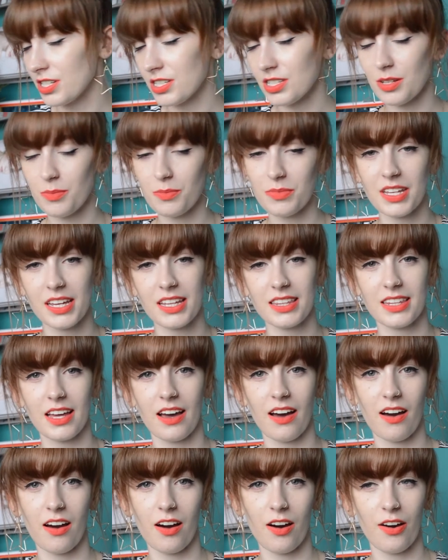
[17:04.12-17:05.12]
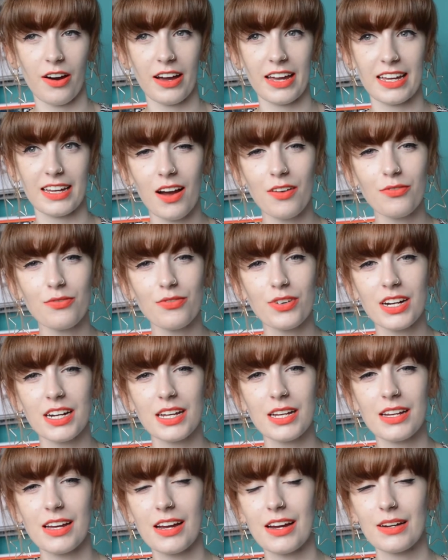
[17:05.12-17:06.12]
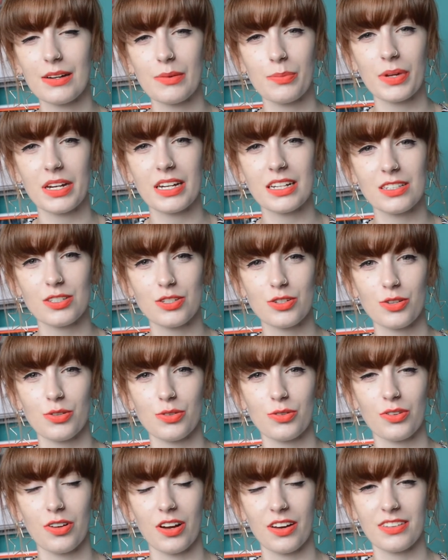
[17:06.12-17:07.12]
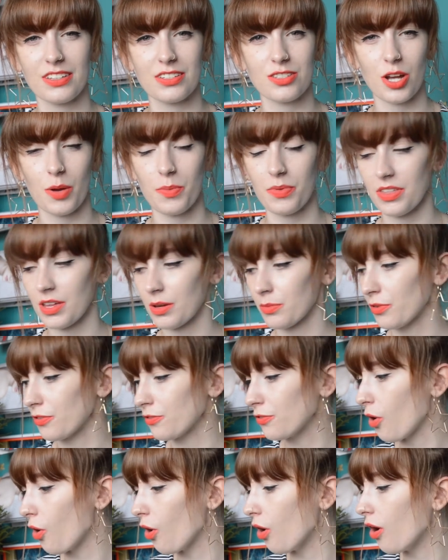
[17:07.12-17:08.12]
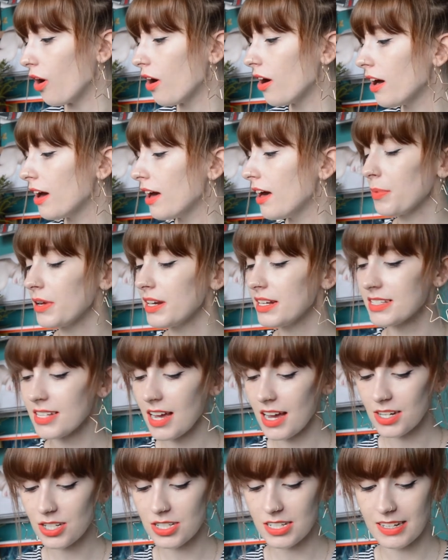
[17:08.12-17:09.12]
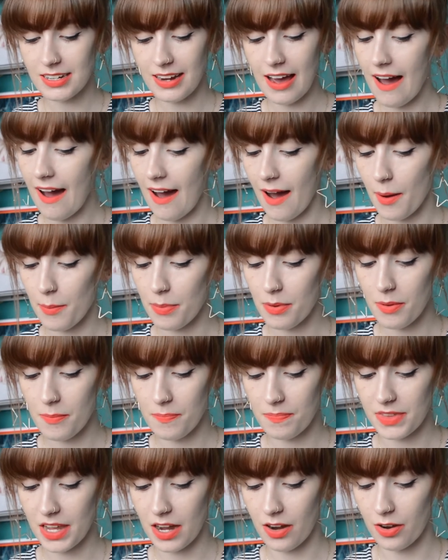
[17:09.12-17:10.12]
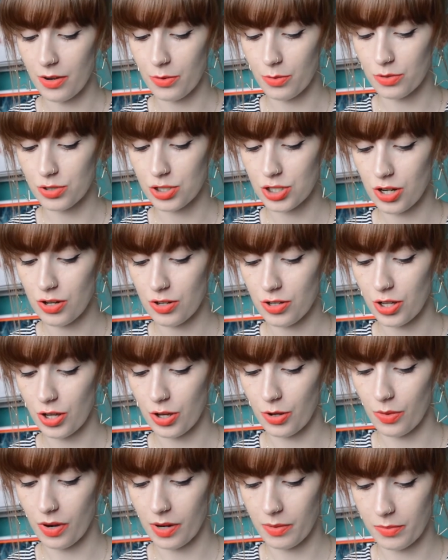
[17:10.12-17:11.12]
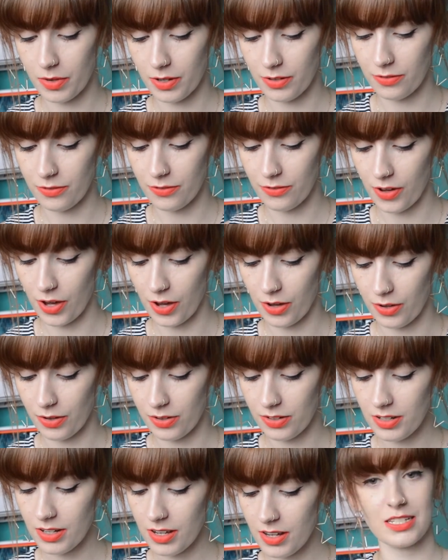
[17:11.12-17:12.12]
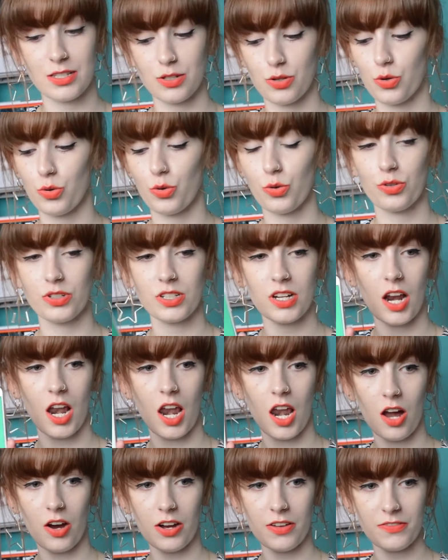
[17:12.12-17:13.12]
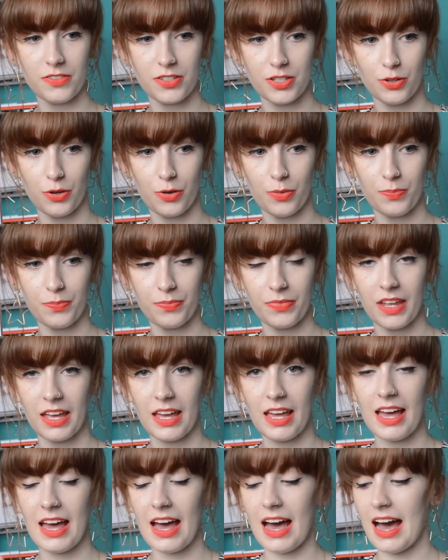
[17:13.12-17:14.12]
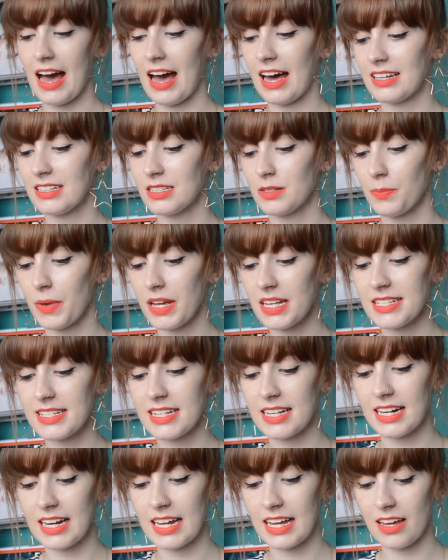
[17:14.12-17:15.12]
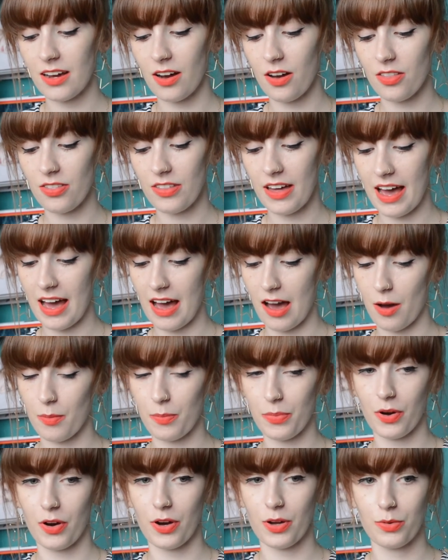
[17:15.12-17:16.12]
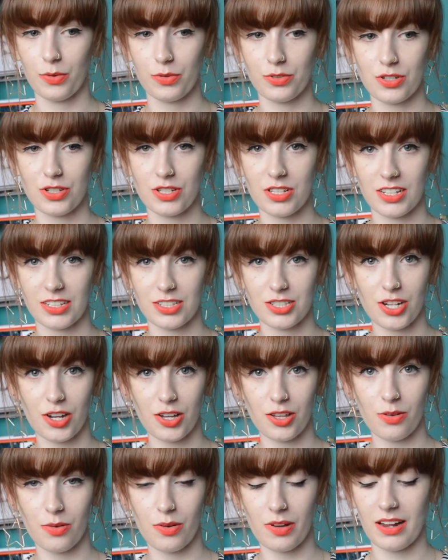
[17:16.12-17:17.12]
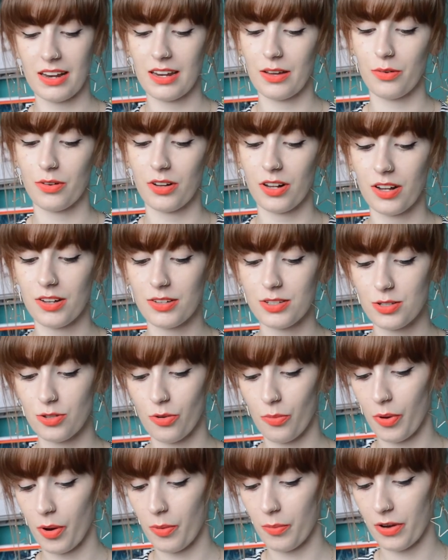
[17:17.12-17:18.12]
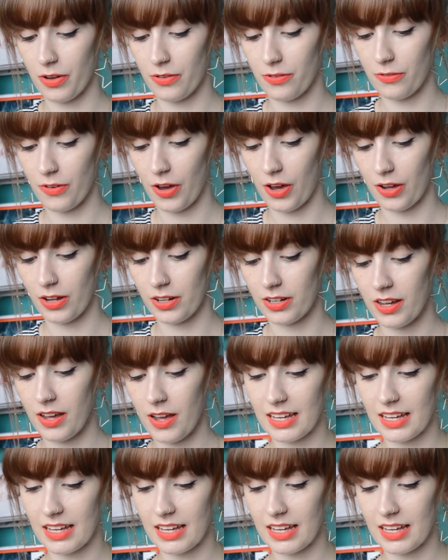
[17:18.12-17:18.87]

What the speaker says: is something that I haven't really been into like this type of thing before, but it's actually an app that I will show you on my phone. It's called Lifesum, and basically on the app I will just like show you a little close-up on my phone.